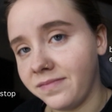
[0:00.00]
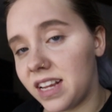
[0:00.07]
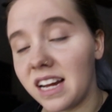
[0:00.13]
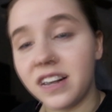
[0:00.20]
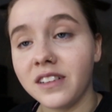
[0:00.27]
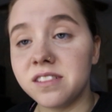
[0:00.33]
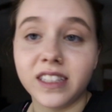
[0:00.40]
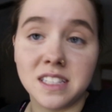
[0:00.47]

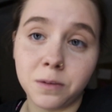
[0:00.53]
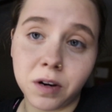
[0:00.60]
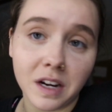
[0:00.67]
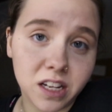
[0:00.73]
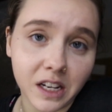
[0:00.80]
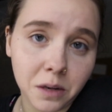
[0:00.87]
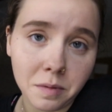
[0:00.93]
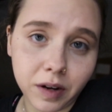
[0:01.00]
I don't see why
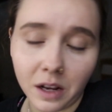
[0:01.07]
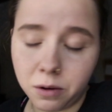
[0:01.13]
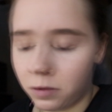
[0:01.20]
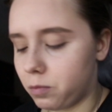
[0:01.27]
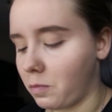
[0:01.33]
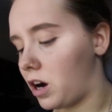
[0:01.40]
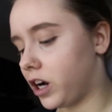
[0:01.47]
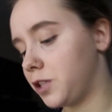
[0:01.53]
anybody
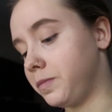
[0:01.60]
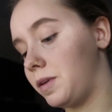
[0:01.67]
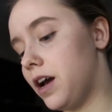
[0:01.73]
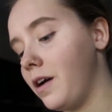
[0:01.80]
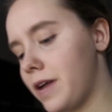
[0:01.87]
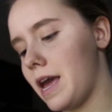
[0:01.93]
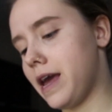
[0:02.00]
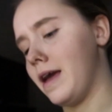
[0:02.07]
would watch me.
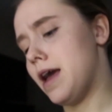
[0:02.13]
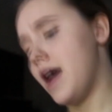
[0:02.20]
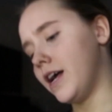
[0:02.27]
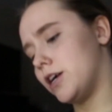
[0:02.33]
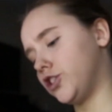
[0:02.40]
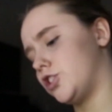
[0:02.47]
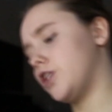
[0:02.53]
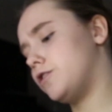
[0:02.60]
Okay,
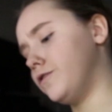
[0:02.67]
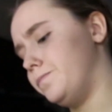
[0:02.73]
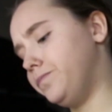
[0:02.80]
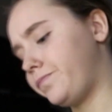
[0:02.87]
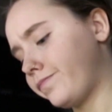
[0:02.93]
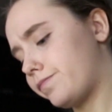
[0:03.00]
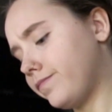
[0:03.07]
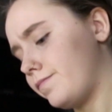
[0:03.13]
so
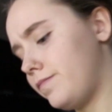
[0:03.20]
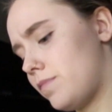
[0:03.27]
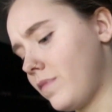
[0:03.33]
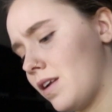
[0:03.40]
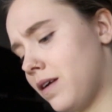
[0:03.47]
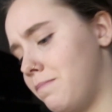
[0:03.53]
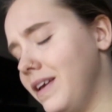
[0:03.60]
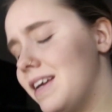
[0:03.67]

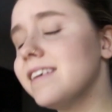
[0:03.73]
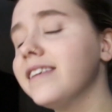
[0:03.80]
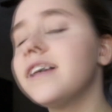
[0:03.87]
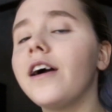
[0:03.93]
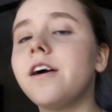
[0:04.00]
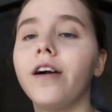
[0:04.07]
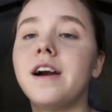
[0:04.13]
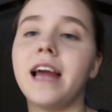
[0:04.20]
because
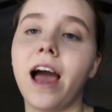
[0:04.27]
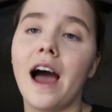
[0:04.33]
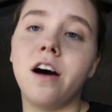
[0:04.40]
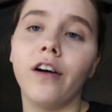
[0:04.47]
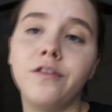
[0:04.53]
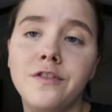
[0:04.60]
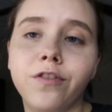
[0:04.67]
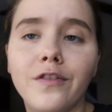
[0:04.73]
I already
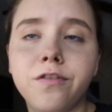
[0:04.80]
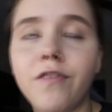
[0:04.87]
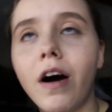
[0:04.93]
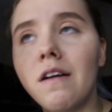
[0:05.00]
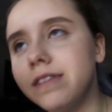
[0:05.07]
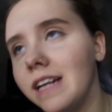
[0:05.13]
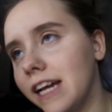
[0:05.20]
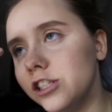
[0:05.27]
have
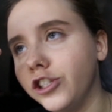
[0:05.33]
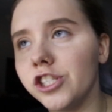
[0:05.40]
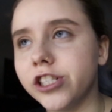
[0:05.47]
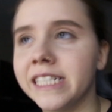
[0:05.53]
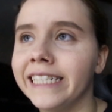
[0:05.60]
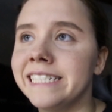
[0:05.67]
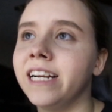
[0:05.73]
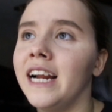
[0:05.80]

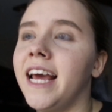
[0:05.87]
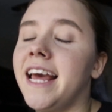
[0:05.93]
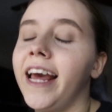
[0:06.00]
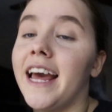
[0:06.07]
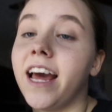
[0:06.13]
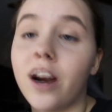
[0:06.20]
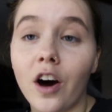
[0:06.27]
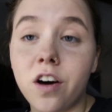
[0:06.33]
foundation
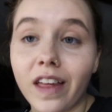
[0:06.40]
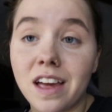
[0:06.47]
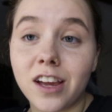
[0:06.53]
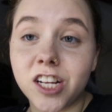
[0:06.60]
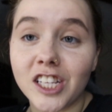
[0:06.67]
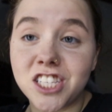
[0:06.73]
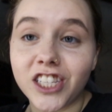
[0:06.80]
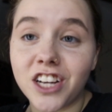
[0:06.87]
and all that
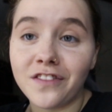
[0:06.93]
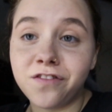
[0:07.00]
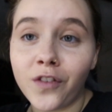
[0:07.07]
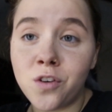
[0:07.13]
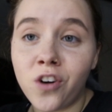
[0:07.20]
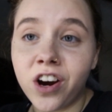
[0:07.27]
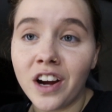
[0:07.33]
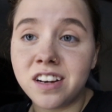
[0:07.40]
good stuff
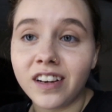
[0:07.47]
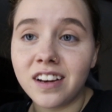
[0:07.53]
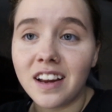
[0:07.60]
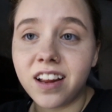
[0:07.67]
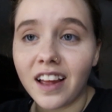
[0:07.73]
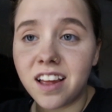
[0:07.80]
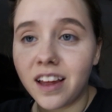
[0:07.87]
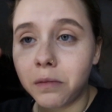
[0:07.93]

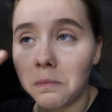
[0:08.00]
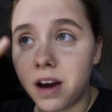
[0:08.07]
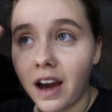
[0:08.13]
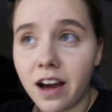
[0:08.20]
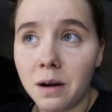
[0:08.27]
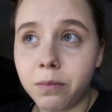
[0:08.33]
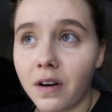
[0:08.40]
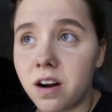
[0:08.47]
on and
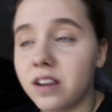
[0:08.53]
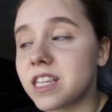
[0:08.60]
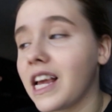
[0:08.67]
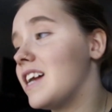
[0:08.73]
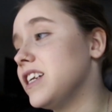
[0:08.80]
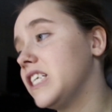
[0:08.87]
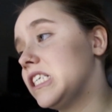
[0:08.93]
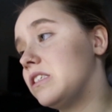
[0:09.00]
my eyebrows,
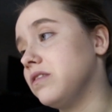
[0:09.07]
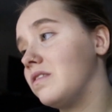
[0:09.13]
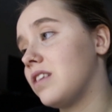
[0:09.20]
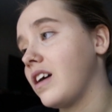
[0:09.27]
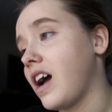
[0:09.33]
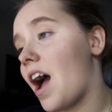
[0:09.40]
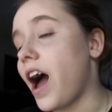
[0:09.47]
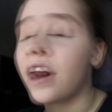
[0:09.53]
I didn't
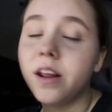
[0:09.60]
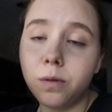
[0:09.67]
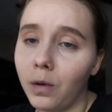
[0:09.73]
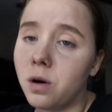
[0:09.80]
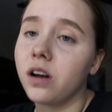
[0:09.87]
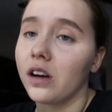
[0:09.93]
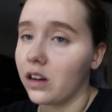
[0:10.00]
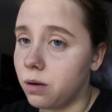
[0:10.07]

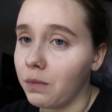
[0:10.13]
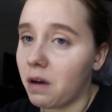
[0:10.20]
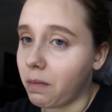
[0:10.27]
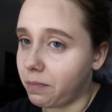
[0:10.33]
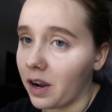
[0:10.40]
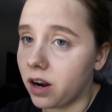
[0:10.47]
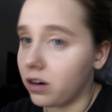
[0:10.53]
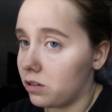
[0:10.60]
want to come
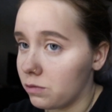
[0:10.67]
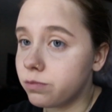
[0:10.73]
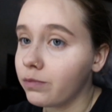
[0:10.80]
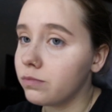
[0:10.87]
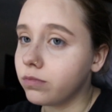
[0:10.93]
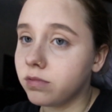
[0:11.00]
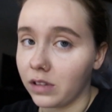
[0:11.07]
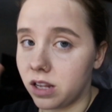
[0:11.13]
up here
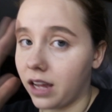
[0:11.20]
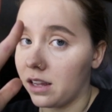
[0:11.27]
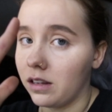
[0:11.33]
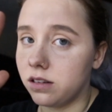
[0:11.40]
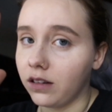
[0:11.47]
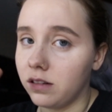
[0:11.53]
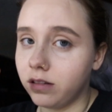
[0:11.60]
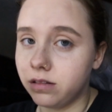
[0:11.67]
like